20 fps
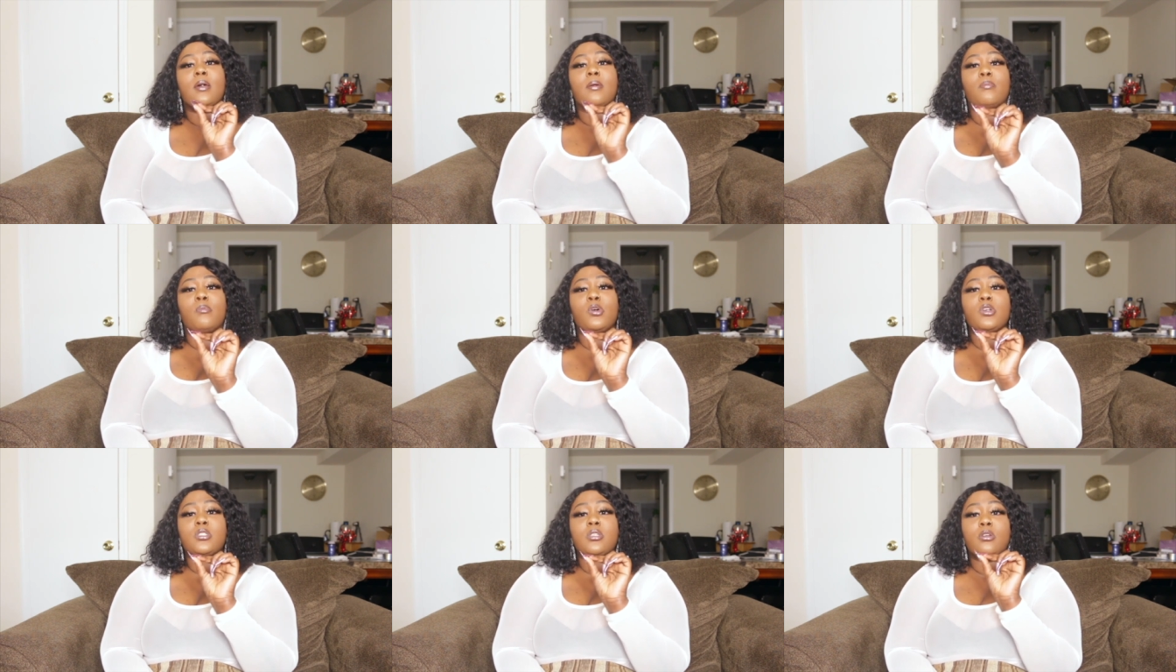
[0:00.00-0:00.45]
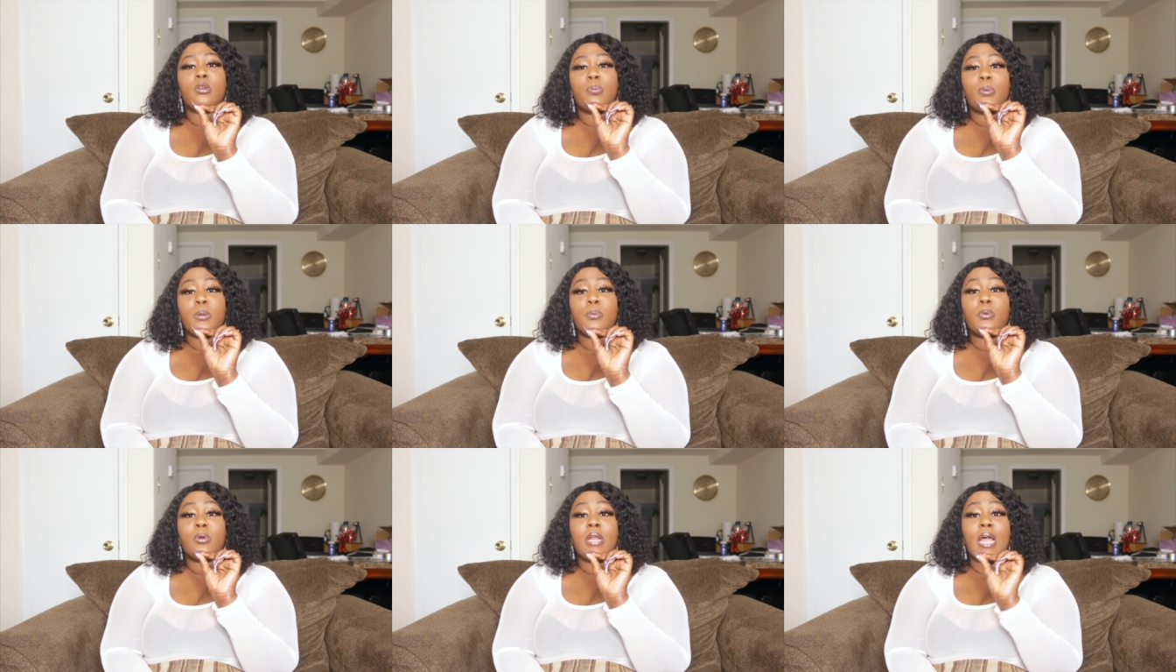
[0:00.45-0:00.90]
most of the
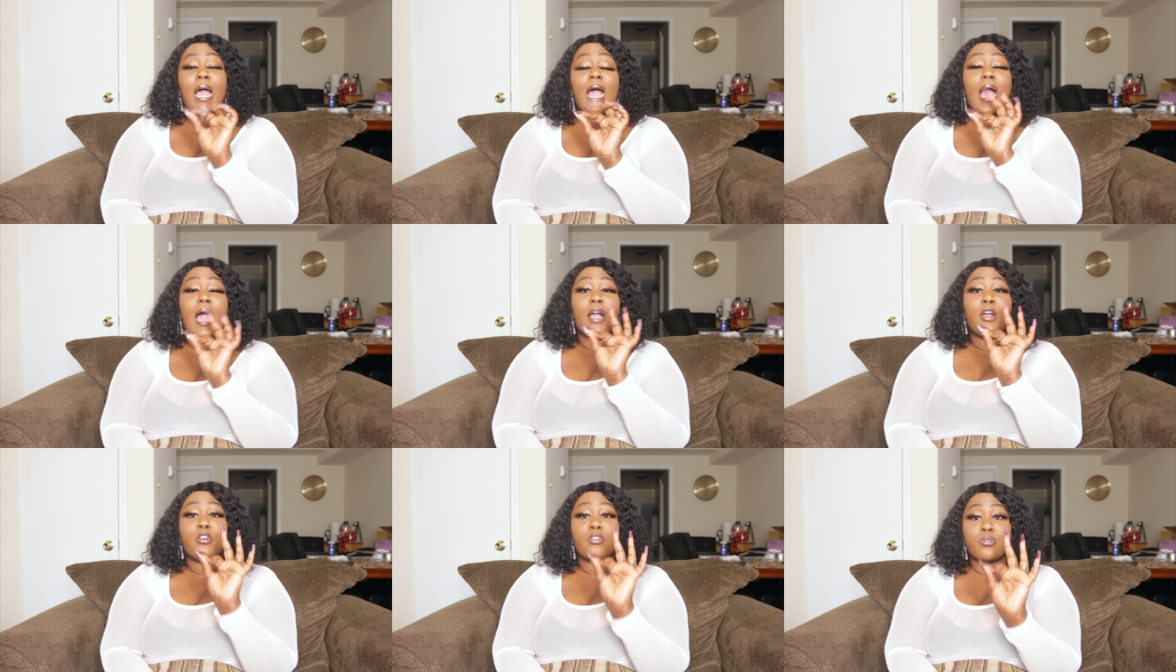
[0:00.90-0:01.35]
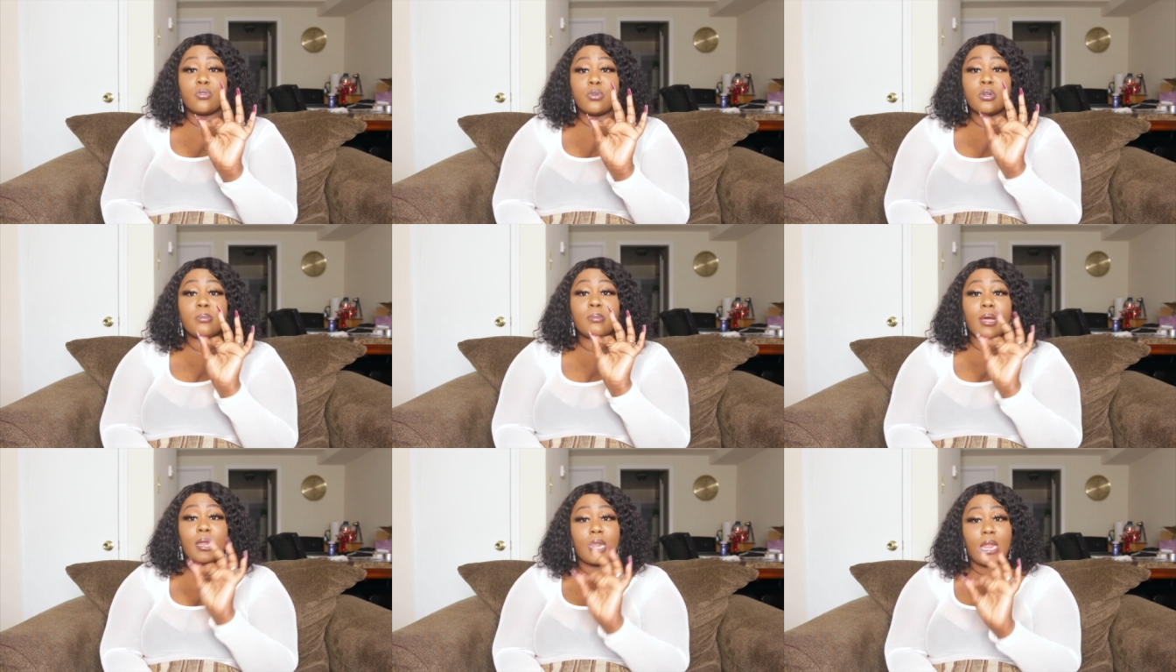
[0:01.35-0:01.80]
people that I outgrew
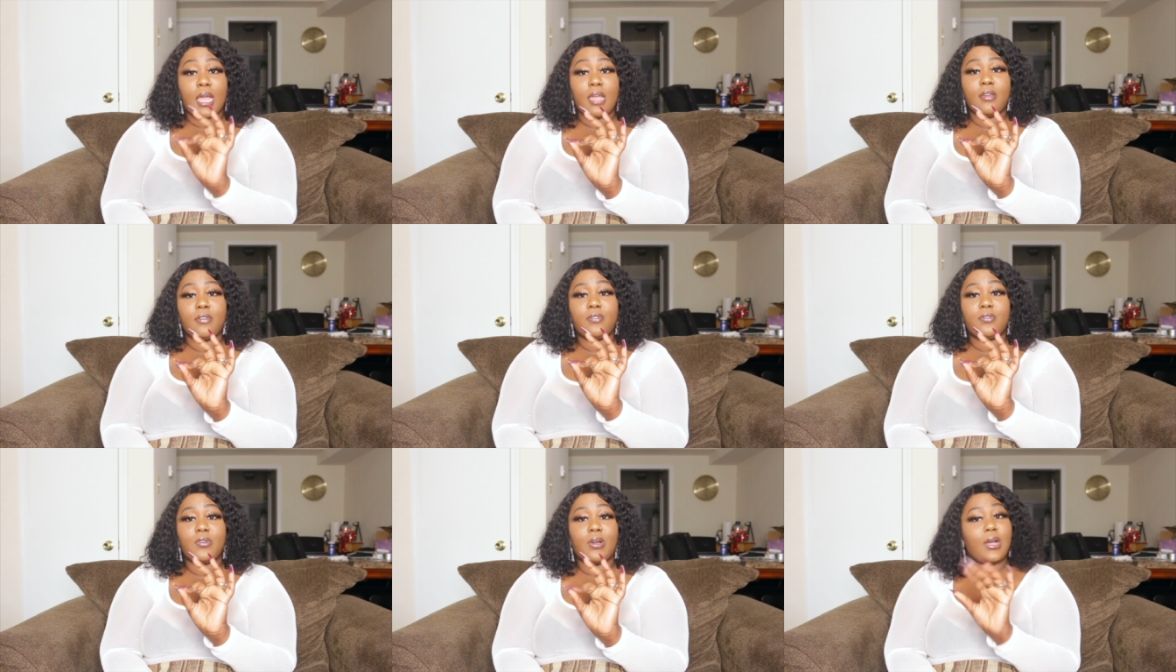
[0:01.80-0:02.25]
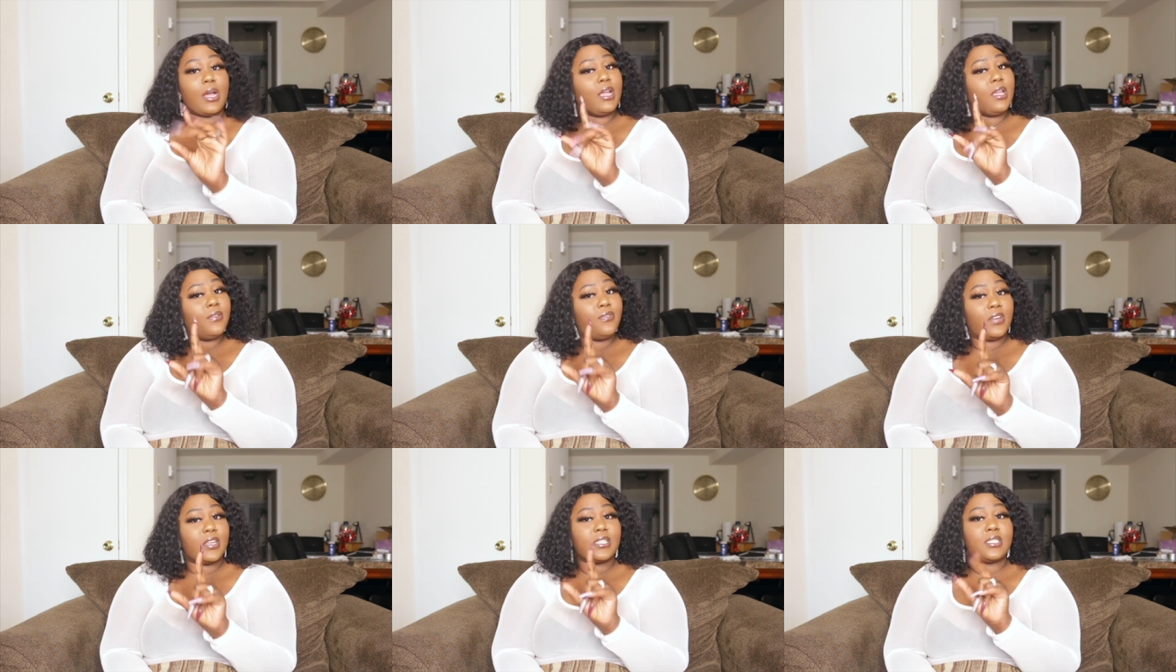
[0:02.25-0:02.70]
in my life,
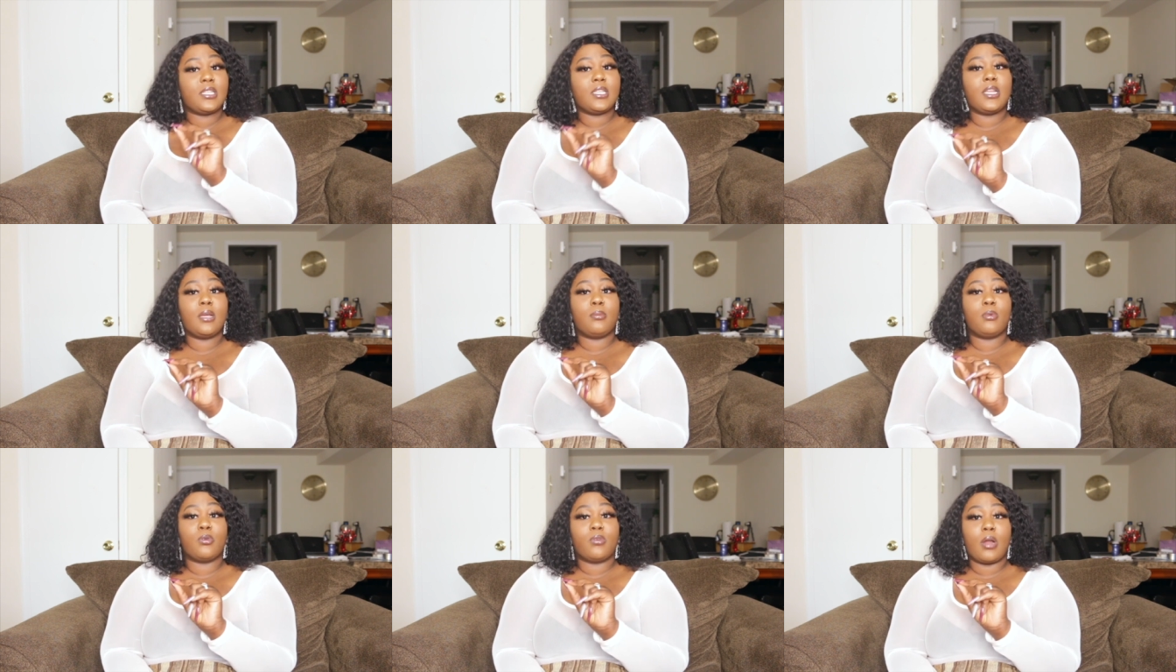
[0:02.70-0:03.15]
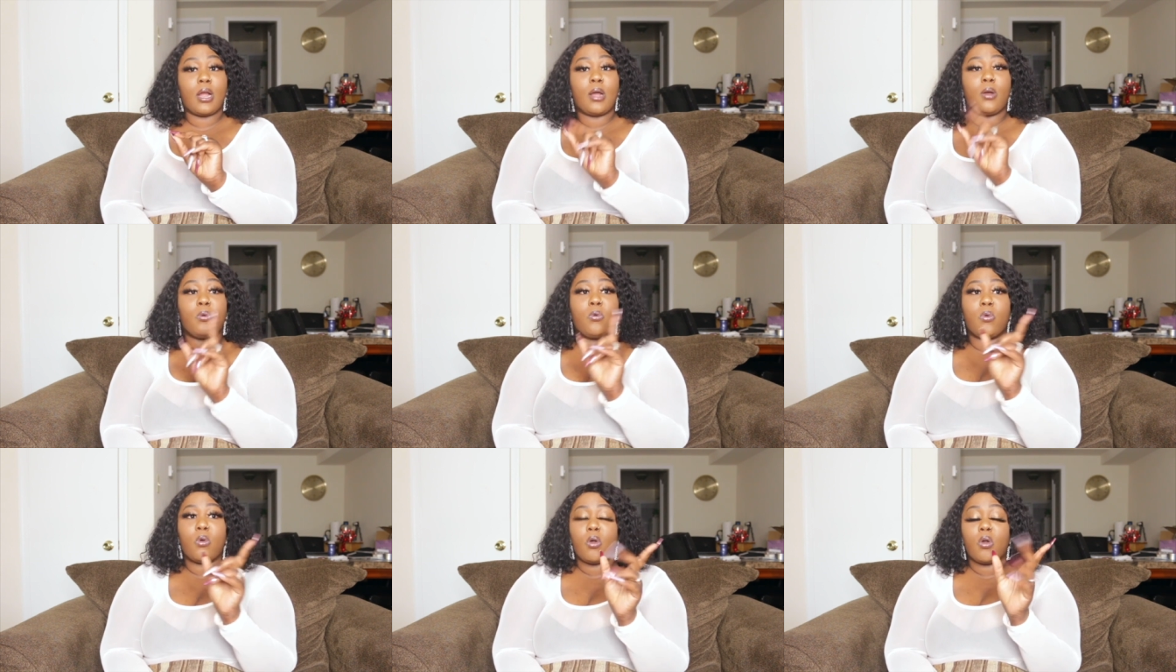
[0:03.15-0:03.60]
if I see them
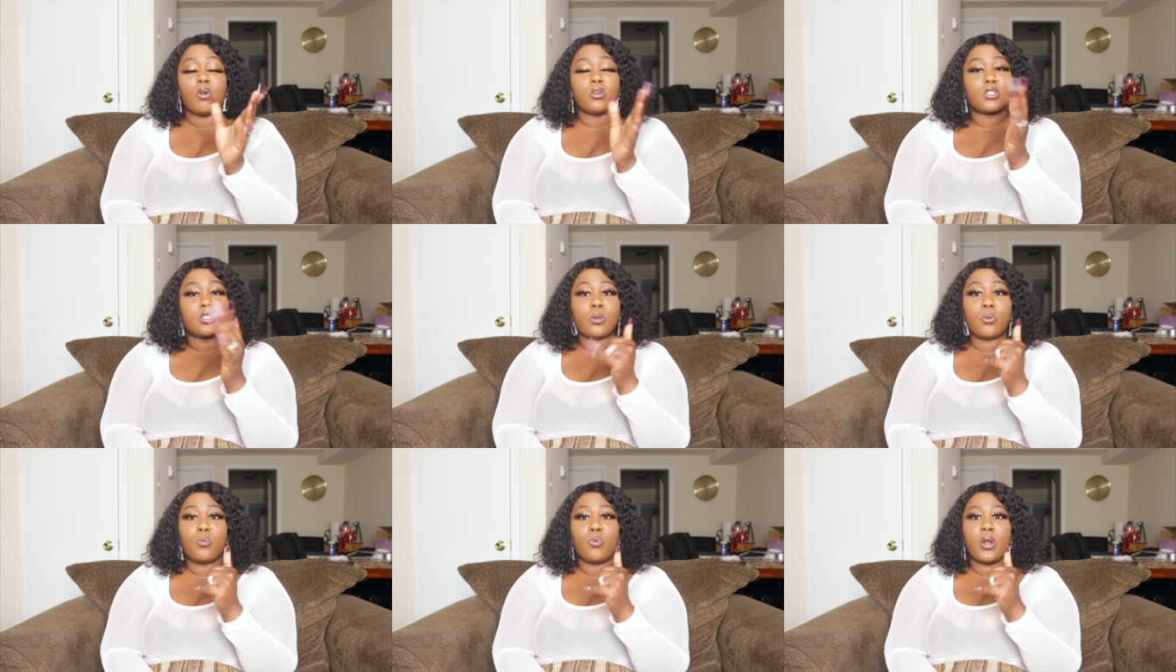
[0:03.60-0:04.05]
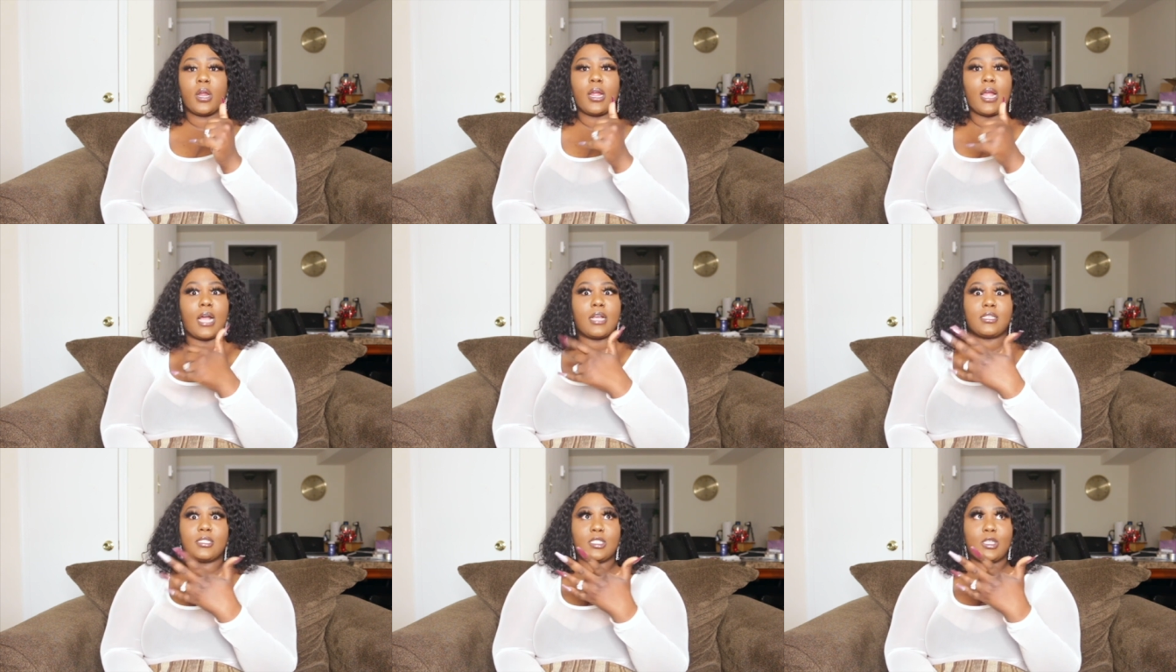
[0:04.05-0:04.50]
around or somewhere,
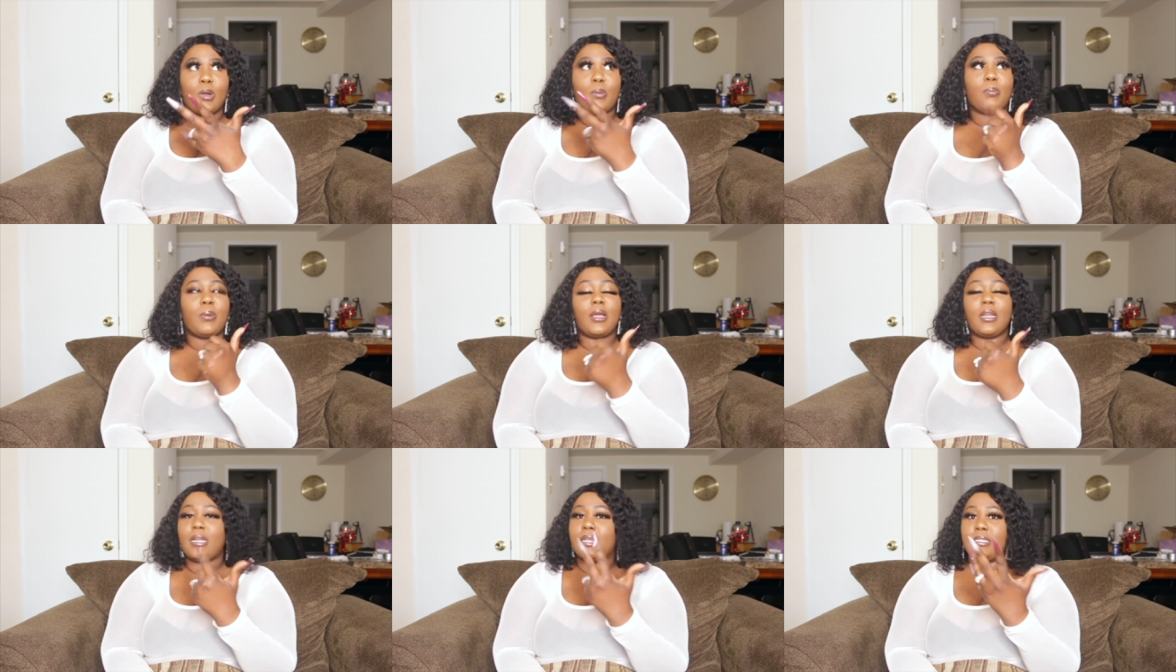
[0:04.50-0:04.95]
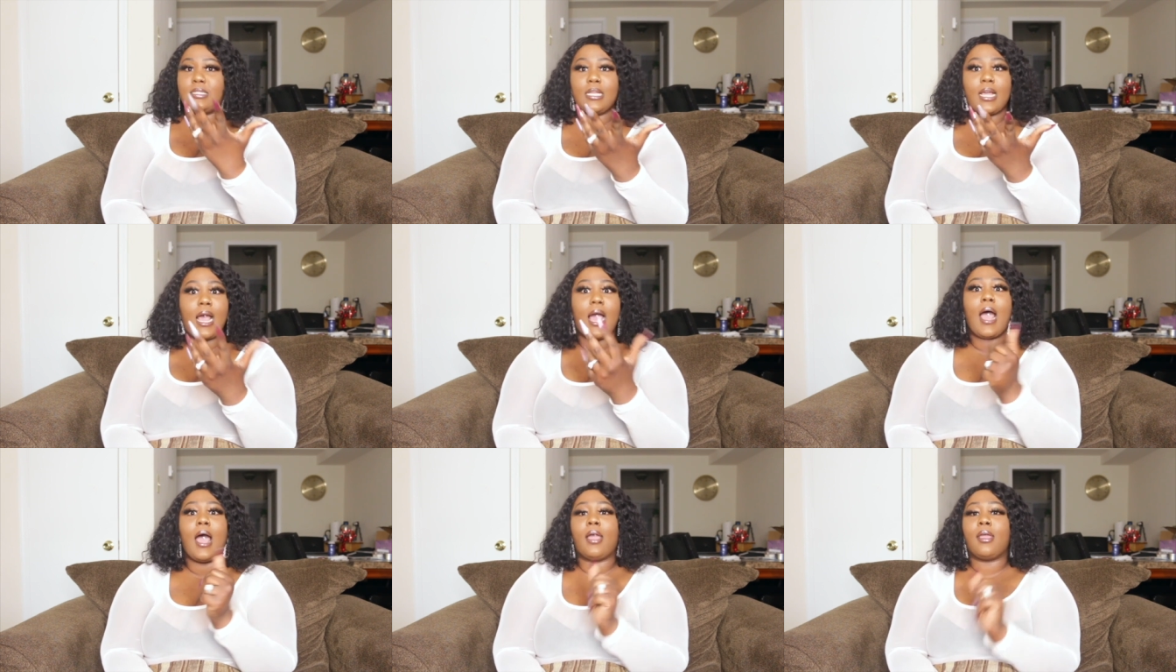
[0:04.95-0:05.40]
I stop and I say
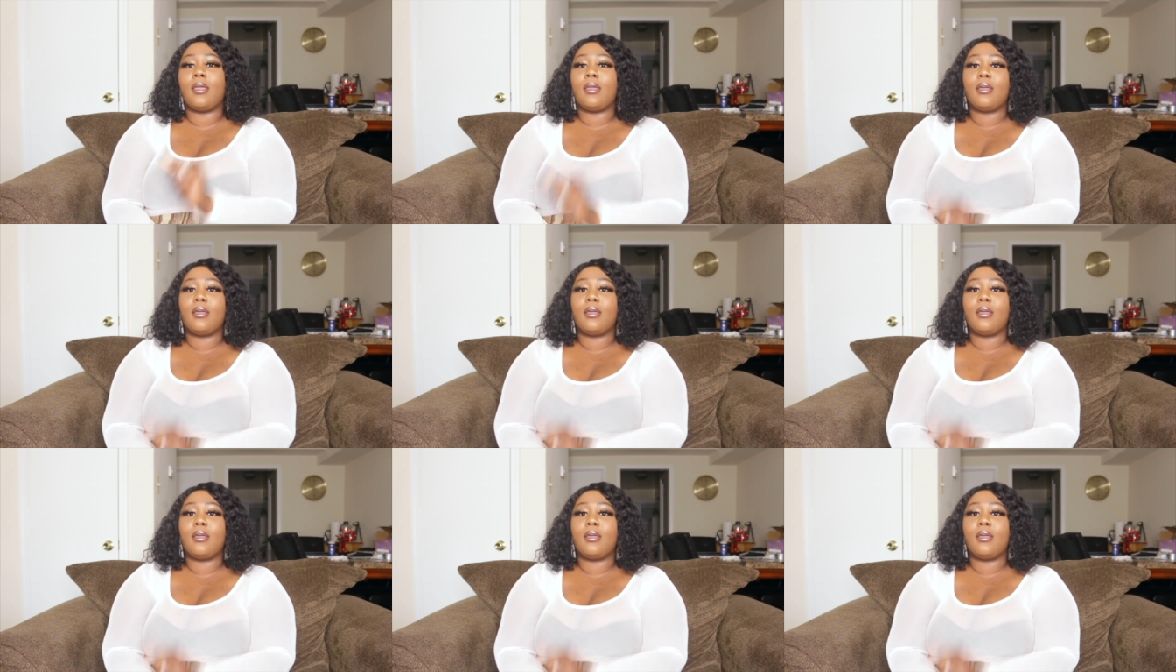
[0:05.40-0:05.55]
hi.